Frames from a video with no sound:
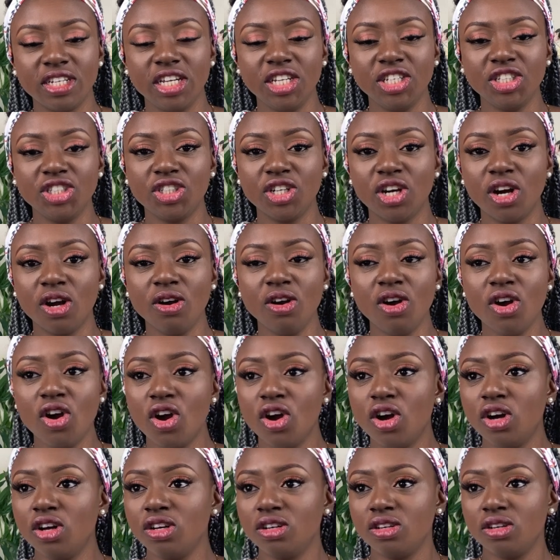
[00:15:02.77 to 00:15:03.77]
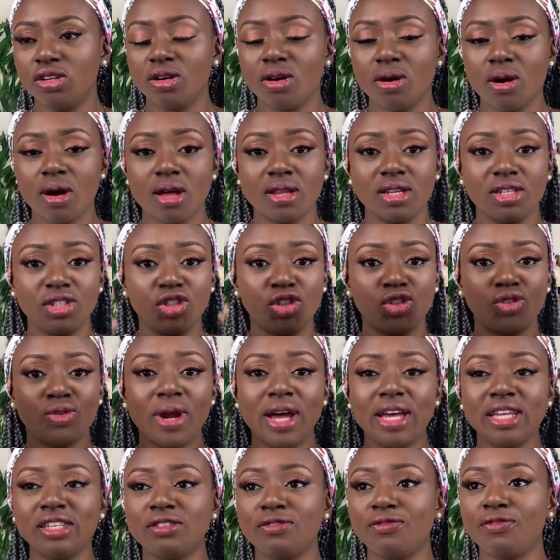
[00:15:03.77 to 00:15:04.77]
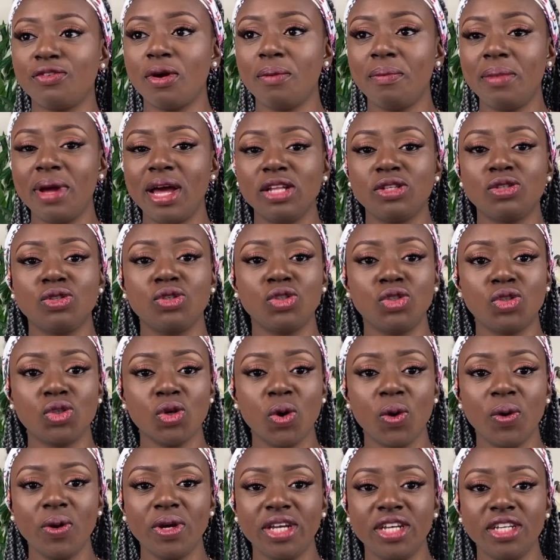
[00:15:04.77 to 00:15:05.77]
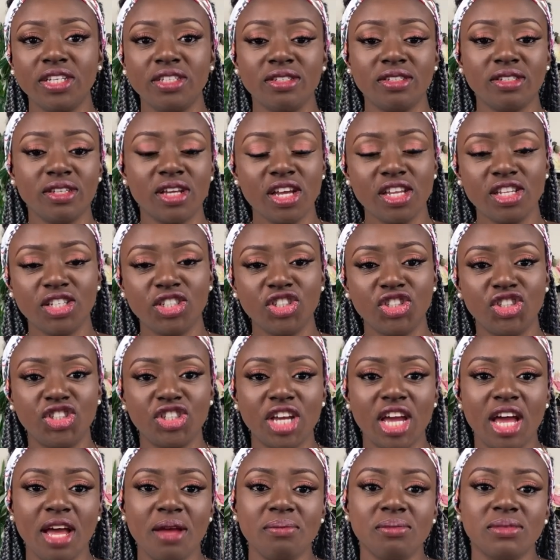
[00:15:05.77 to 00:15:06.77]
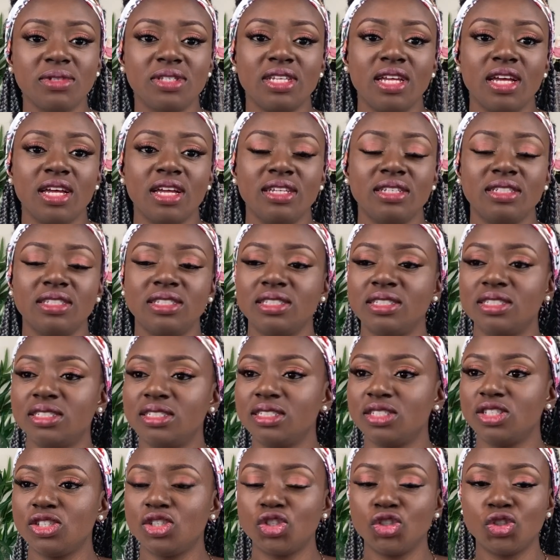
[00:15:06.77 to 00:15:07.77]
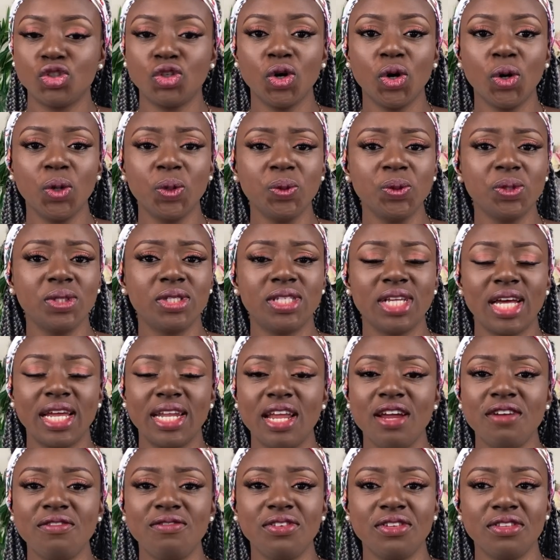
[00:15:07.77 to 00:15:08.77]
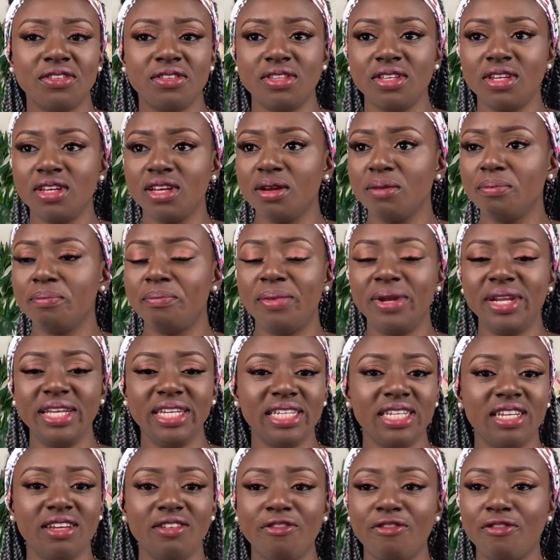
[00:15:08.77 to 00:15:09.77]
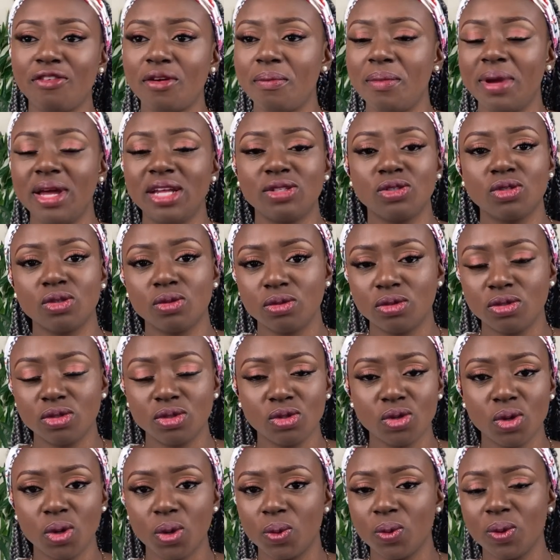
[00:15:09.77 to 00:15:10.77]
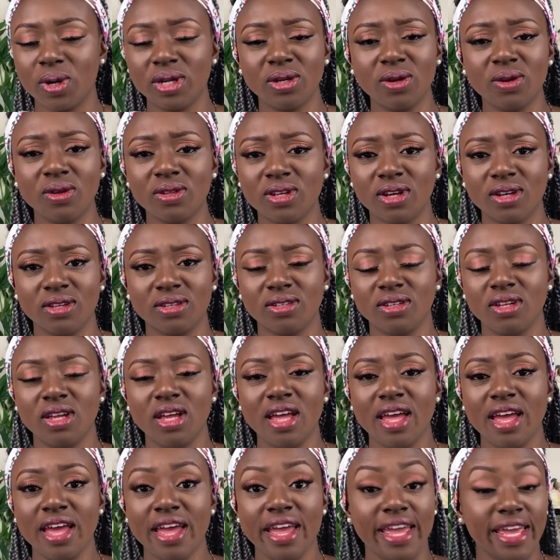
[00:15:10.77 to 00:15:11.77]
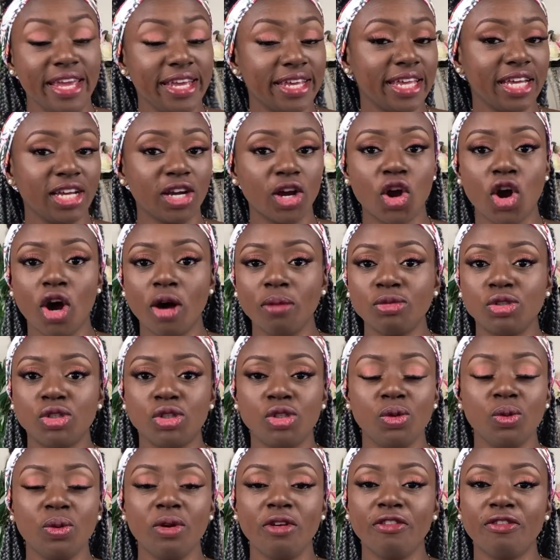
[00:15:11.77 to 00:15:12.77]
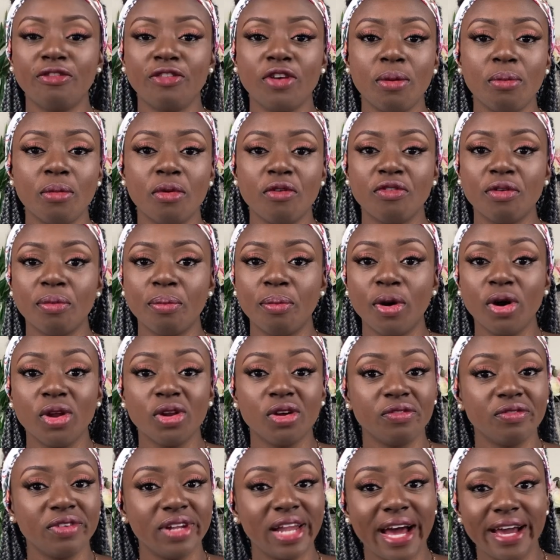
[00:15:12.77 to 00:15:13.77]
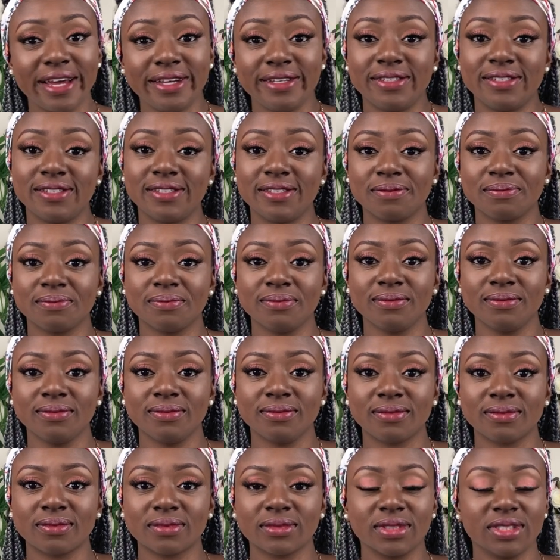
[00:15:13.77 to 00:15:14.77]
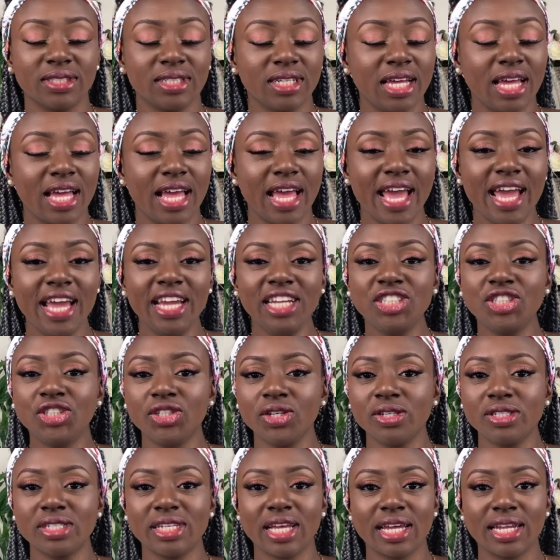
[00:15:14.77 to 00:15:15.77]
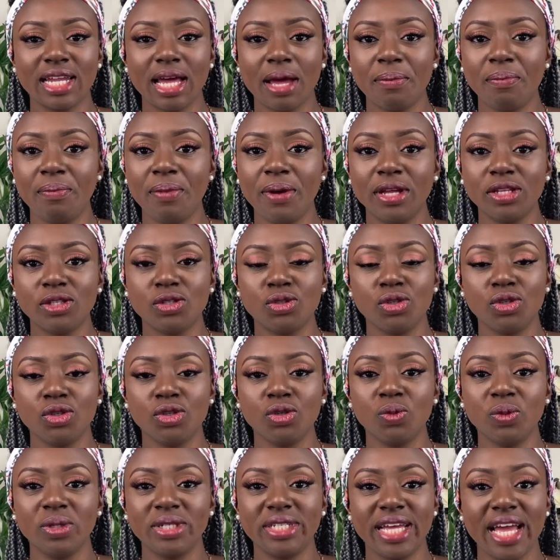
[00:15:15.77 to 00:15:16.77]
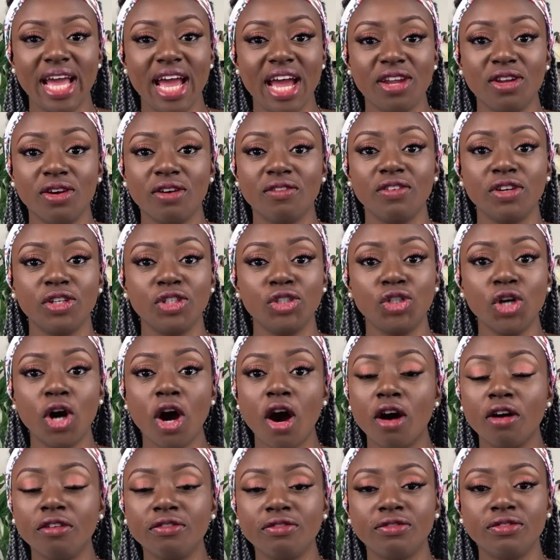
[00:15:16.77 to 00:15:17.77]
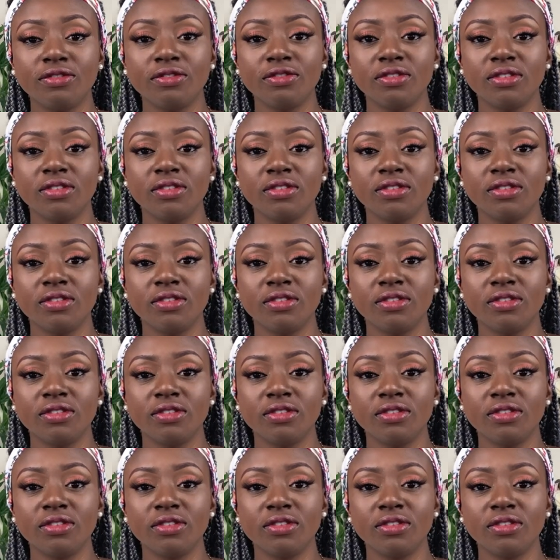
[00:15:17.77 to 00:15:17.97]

angel dressed from head to toe in gems and stones and everything, blinging from head to toe and all that. It can come to you in form of a ball of light. Angels can appear to you with the head of a dove